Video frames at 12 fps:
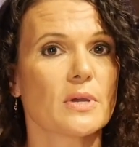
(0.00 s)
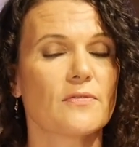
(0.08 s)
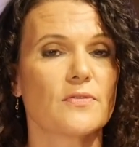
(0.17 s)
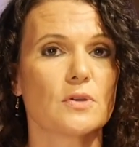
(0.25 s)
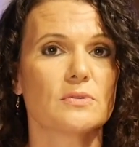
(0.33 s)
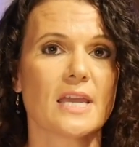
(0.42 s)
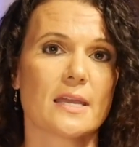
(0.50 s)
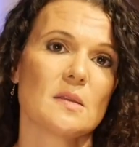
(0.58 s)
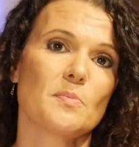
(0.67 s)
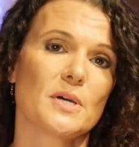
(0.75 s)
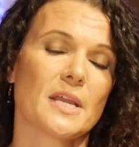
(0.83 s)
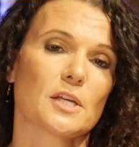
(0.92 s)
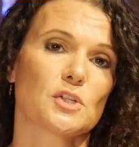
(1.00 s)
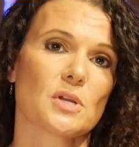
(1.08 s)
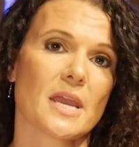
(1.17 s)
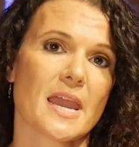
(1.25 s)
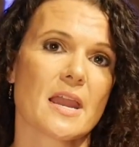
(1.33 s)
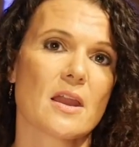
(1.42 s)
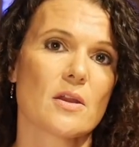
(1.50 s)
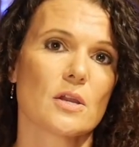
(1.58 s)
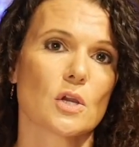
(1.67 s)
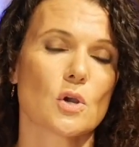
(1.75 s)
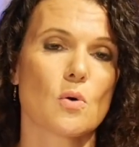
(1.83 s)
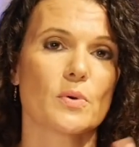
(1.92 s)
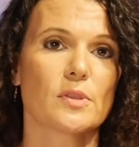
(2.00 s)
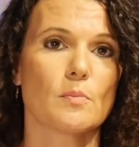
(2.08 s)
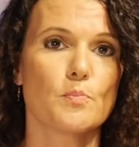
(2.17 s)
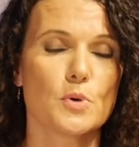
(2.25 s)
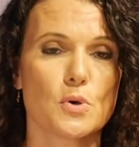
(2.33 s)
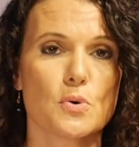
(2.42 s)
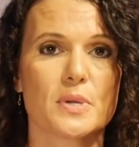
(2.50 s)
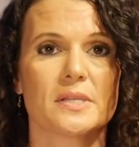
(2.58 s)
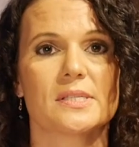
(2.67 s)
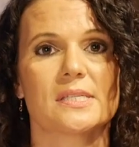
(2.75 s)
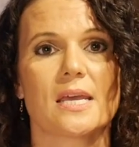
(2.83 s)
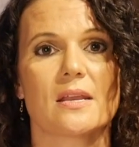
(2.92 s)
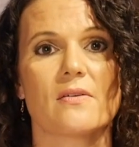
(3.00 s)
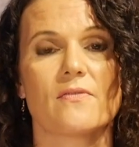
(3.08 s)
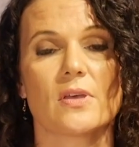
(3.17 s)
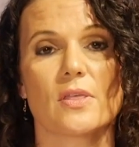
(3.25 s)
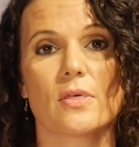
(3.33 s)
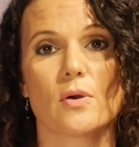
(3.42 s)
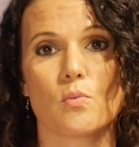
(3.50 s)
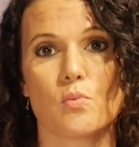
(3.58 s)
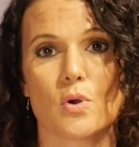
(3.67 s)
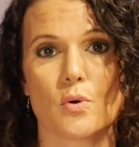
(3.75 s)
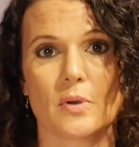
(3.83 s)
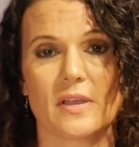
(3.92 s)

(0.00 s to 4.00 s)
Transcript: If you tend to put extra air, go with the boo instead of the woo.